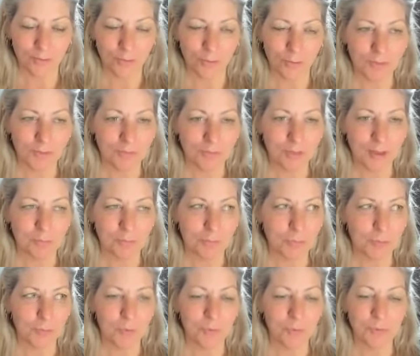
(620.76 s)
with that
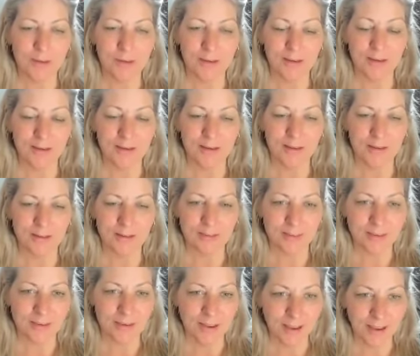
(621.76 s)
beauty,
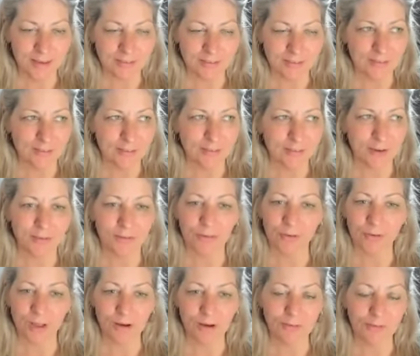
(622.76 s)
the essence of
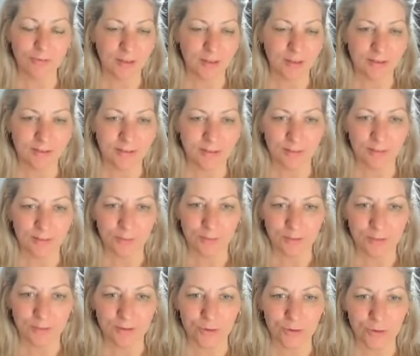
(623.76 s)
love that exists
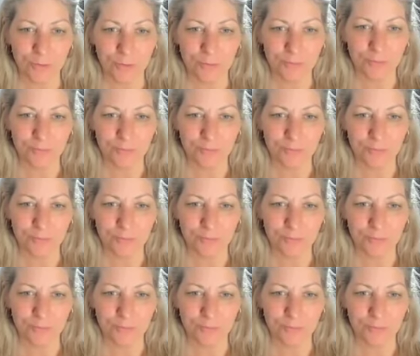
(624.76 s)
within you,